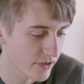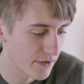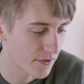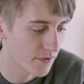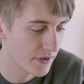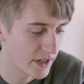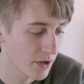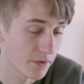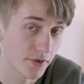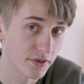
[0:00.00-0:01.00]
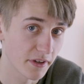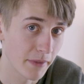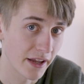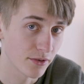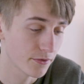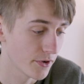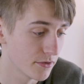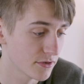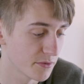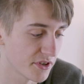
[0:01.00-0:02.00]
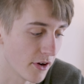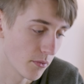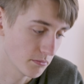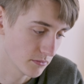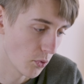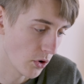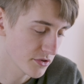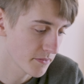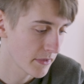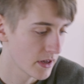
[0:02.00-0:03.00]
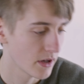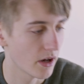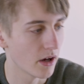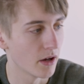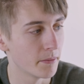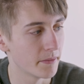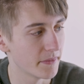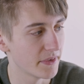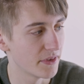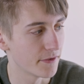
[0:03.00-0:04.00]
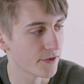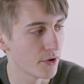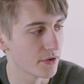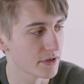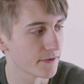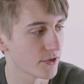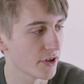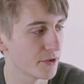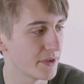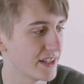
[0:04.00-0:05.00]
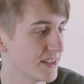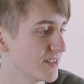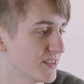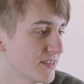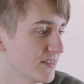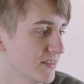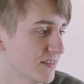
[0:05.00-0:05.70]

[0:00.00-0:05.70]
great for video if you're using manual focus, which I was. The focus throw is